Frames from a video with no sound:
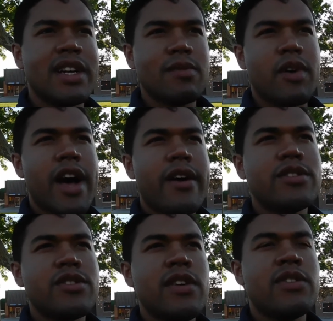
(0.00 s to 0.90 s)
get some cloud
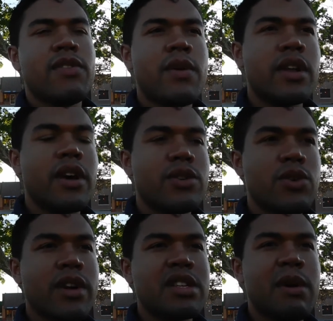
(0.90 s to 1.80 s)
streaks, or if they want to go
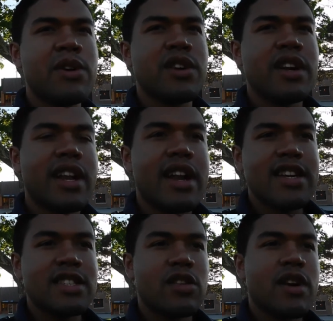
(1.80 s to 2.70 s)
short exposure and get it
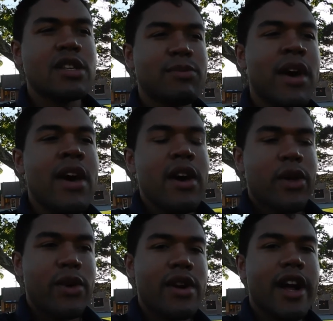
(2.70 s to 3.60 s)
nice and crisp,
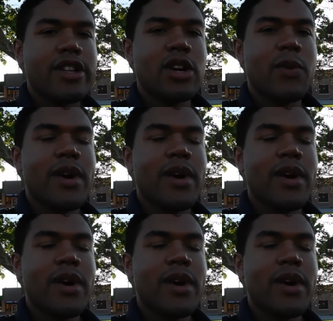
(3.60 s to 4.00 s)
they're not sure.